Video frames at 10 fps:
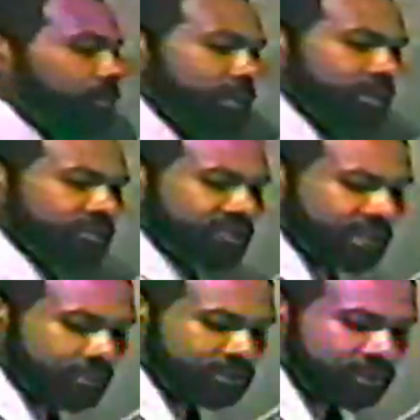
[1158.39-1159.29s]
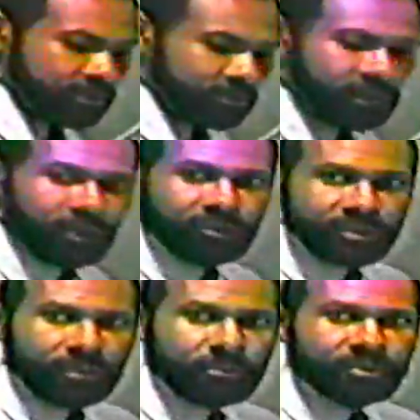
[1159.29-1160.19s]
So we can substitute
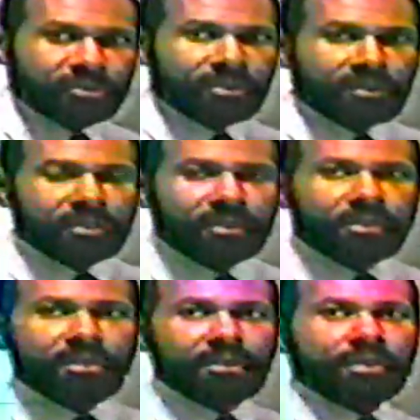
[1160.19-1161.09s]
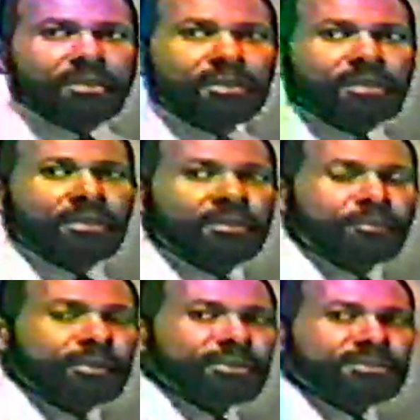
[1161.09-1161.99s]
those numbers.
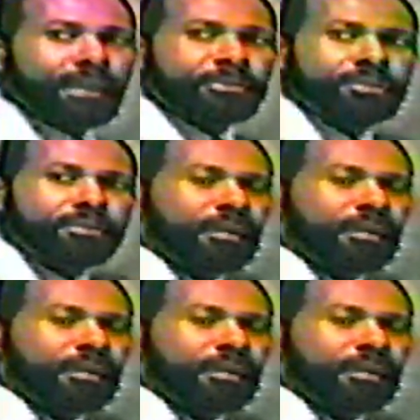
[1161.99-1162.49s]
We can substitute